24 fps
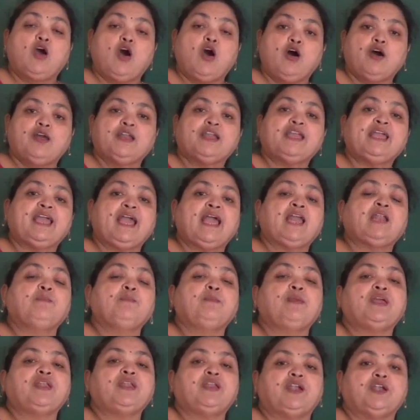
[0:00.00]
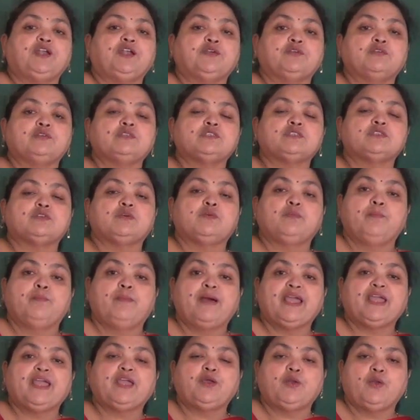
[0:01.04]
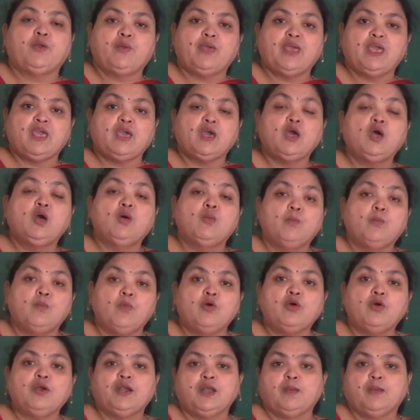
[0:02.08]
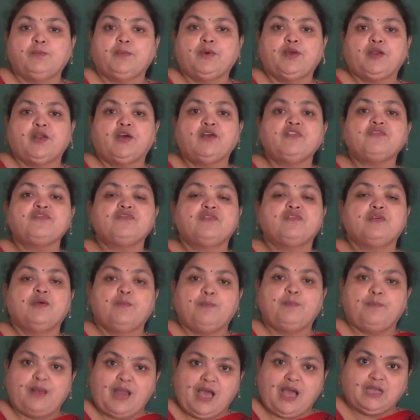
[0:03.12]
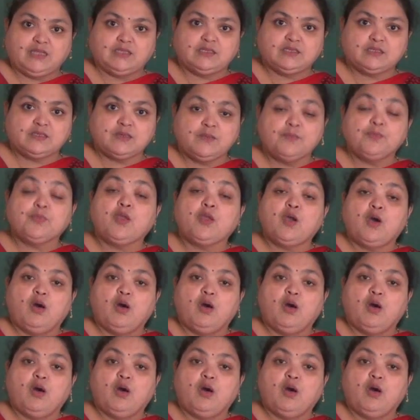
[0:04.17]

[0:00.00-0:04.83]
or can be reduced by growing more number of plants.